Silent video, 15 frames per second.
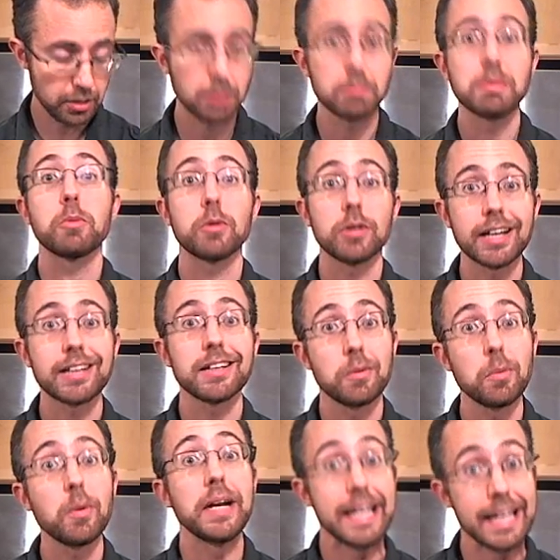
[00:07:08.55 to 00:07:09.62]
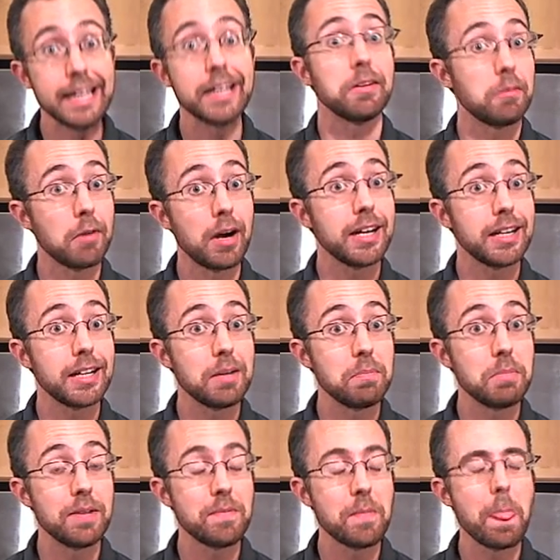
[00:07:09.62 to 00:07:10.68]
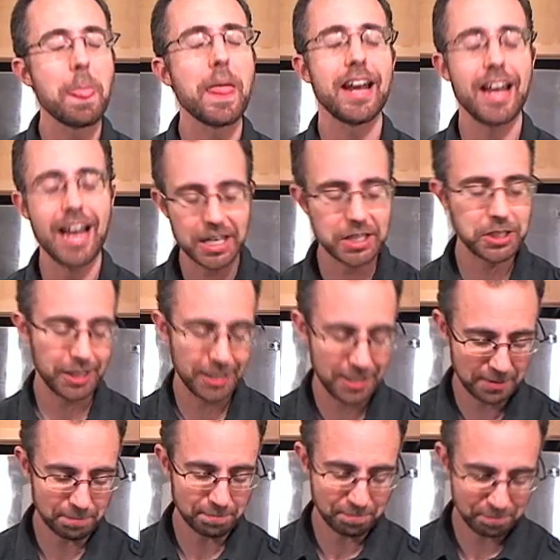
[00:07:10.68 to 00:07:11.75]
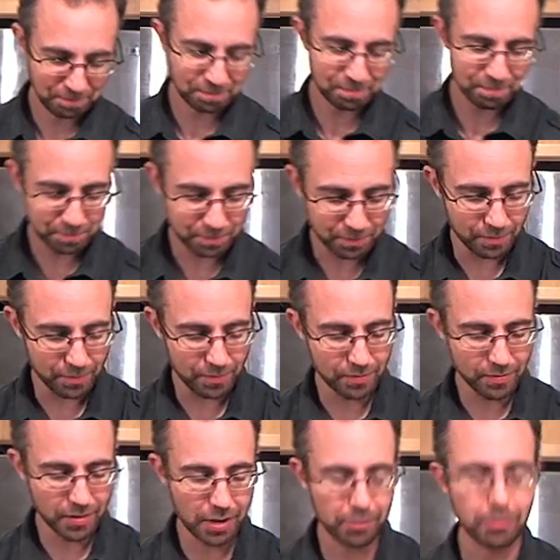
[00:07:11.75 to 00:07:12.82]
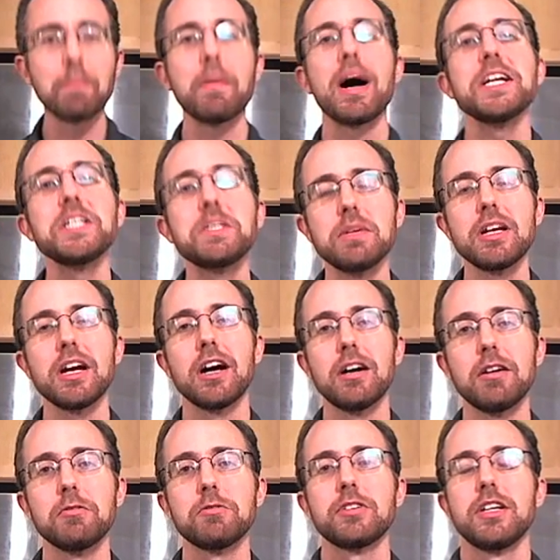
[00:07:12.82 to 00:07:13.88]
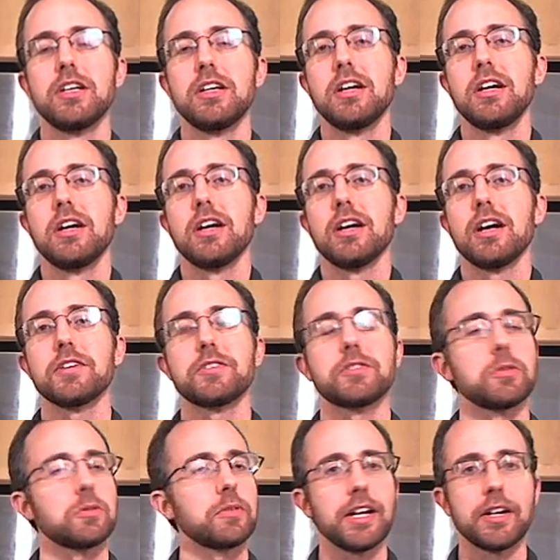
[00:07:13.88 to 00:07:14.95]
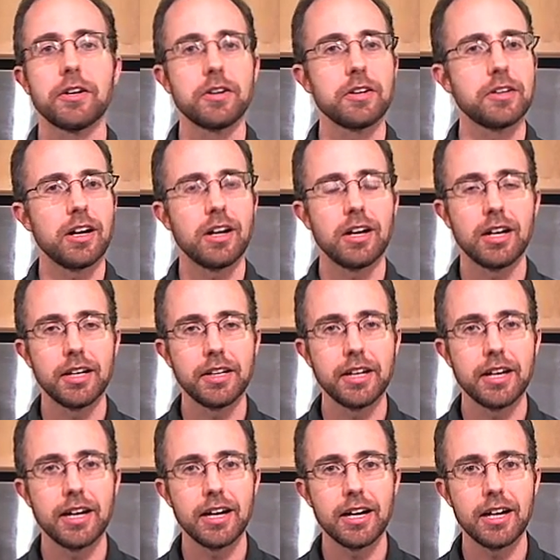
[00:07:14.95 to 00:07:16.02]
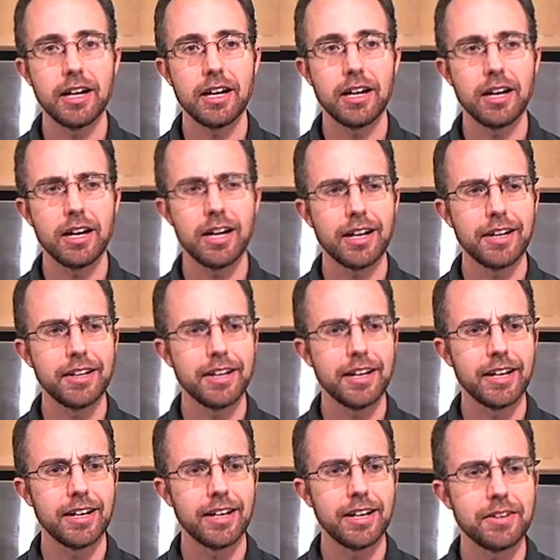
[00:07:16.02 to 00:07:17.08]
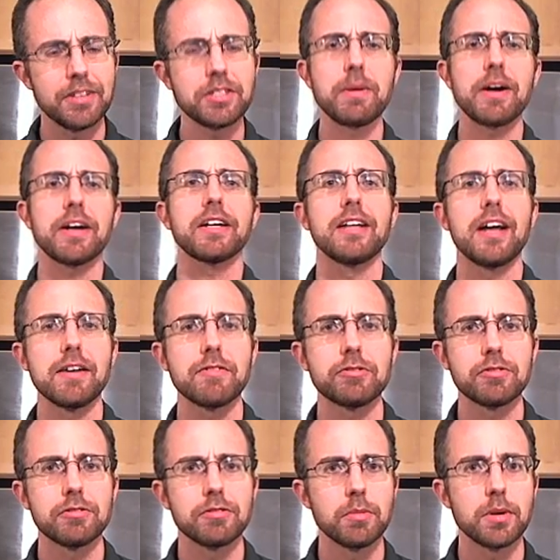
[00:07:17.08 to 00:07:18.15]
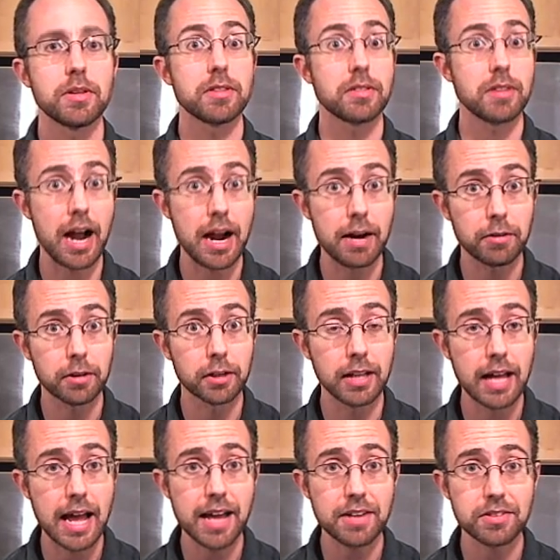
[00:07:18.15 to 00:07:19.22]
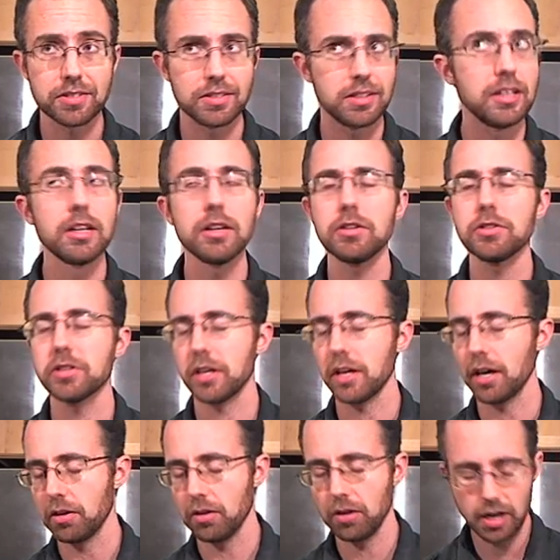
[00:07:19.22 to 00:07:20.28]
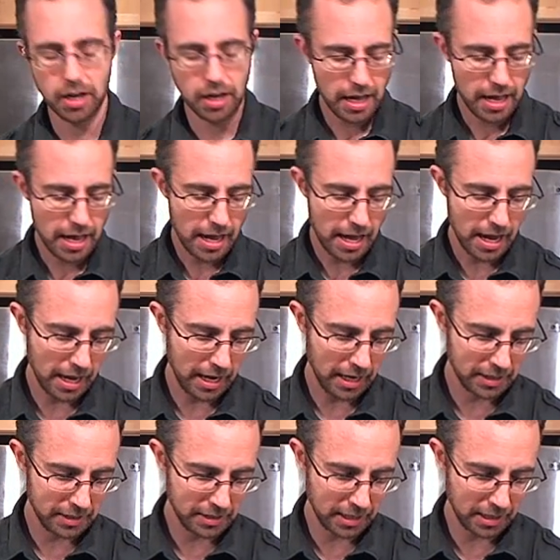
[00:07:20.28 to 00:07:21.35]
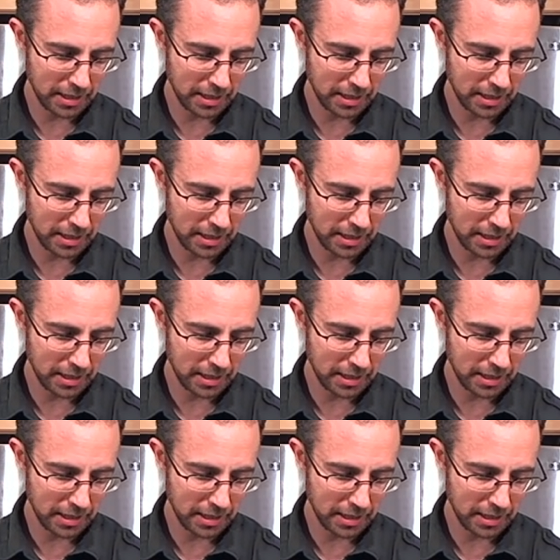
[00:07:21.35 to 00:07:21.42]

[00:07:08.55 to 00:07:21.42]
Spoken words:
more likely to want to eat it, right? I mean, it actually reminds me of a story I heard on This American Life with Ira Glass years ago, and